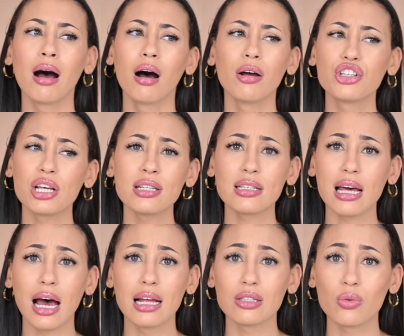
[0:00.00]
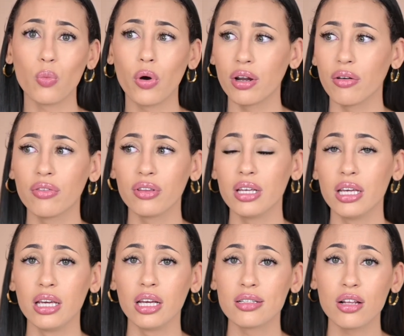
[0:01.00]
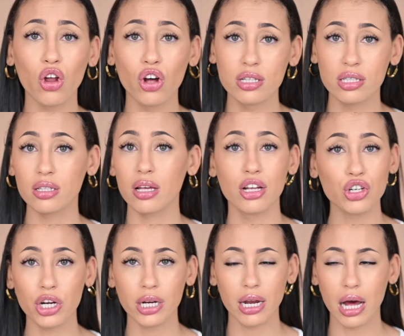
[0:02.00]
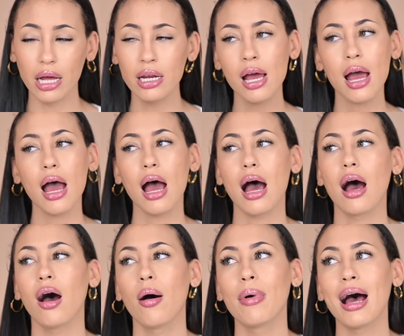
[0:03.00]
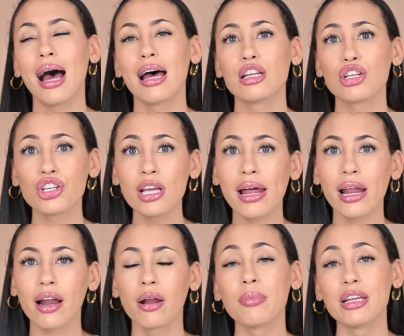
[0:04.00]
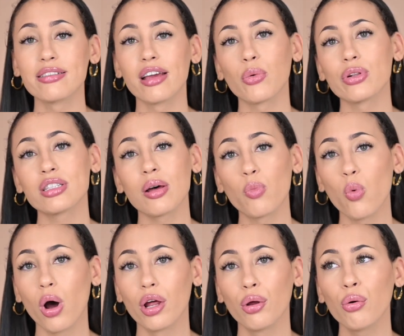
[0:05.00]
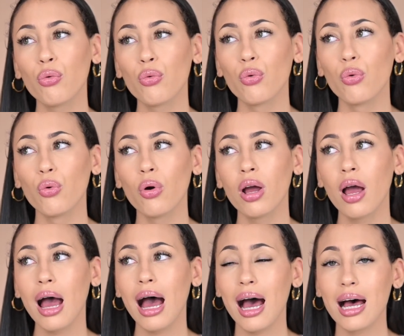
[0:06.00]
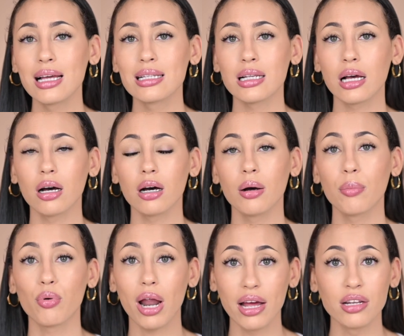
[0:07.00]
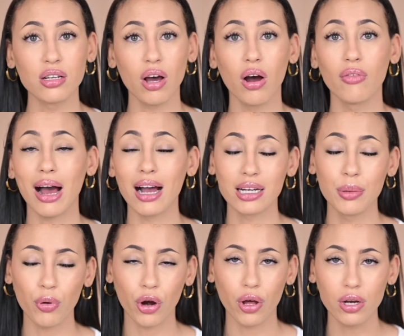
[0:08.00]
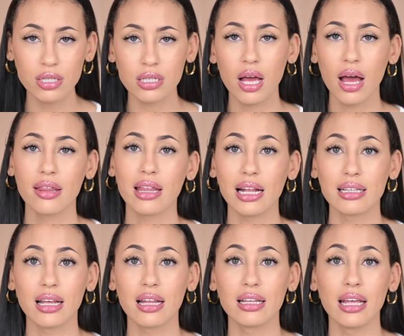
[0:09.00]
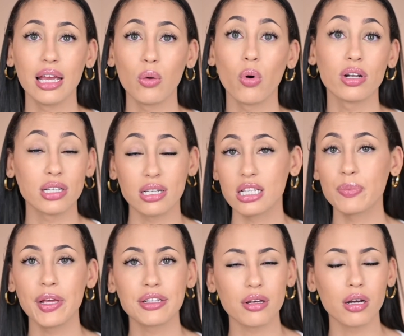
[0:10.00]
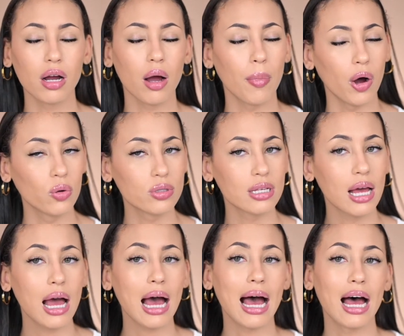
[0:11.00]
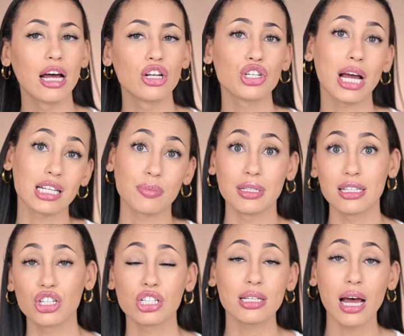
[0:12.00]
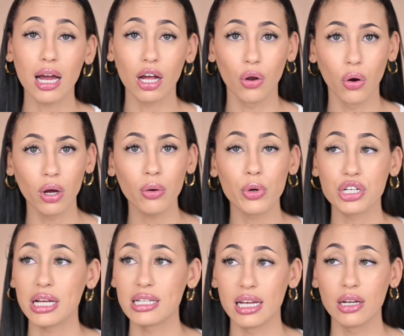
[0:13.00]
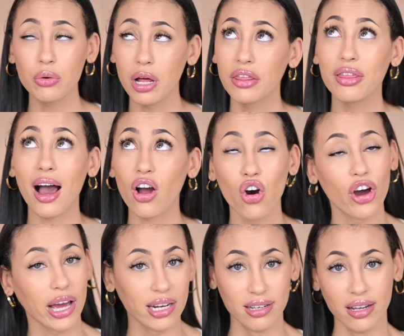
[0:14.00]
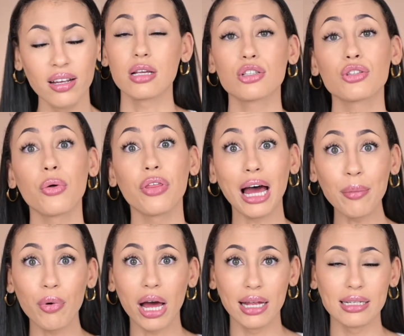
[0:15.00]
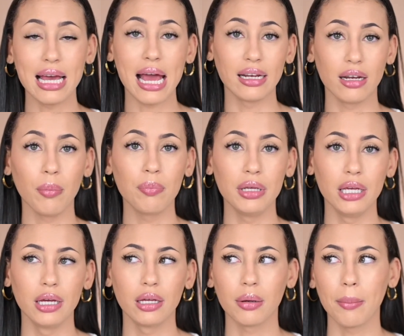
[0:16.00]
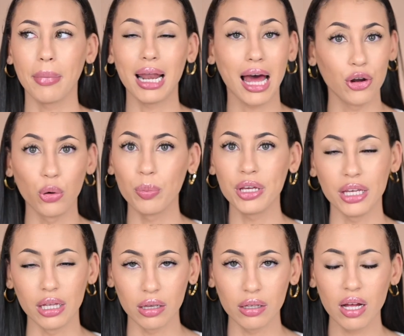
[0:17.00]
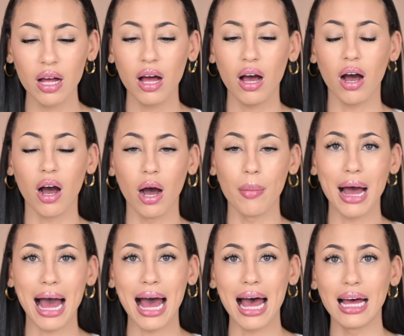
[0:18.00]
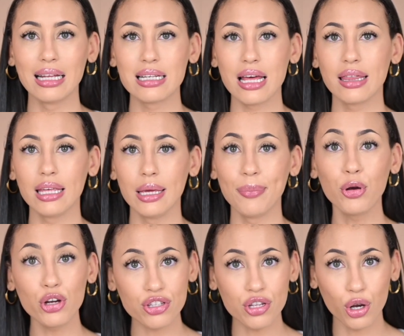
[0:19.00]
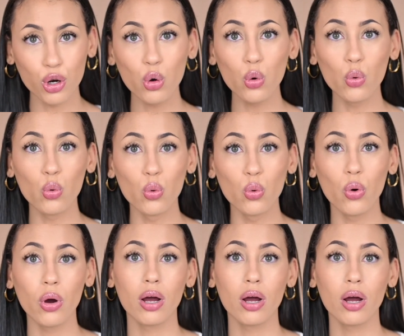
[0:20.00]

just at one of the salons in Trinidad. And she had had a meeting with someone who has a brand of acne products that they wanted to speak to her about. And she asked me to just tag along, which I did, and thank God I did. So that brand ended up being Milano Peel. And the person who,